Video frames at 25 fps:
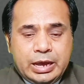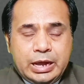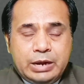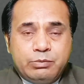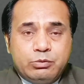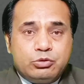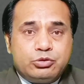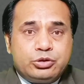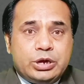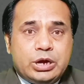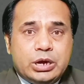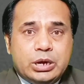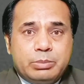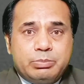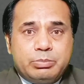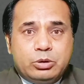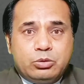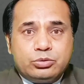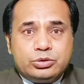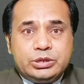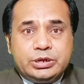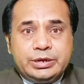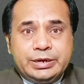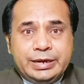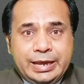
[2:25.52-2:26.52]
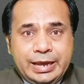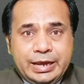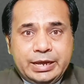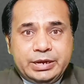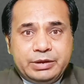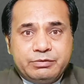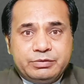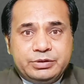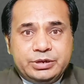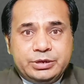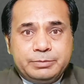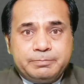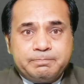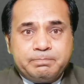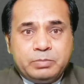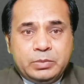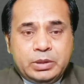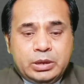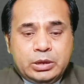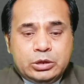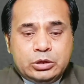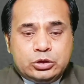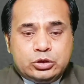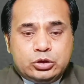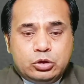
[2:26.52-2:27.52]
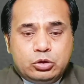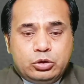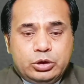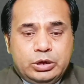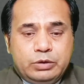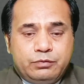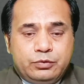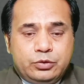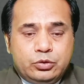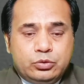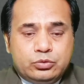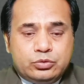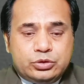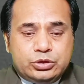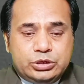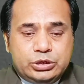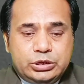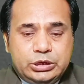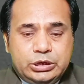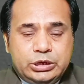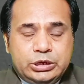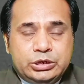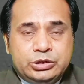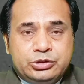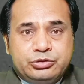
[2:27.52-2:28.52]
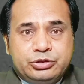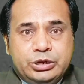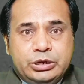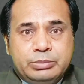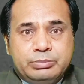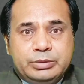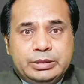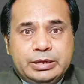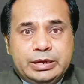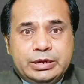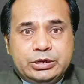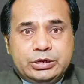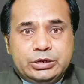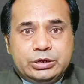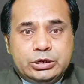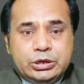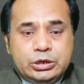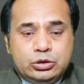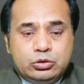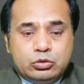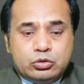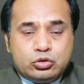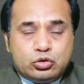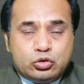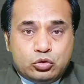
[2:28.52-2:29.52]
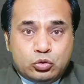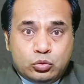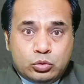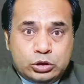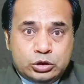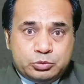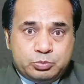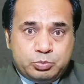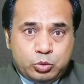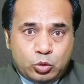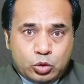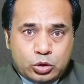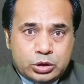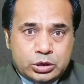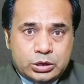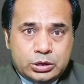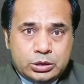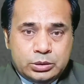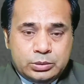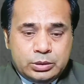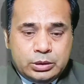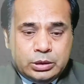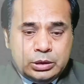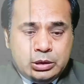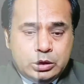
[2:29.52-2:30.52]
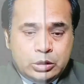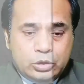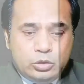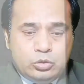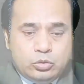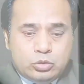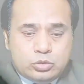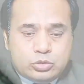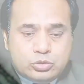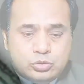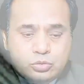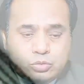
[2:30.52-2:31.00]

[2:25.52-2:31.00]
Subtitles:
And we'll talk about the negativity. So if you see in dream that your stone is broken, your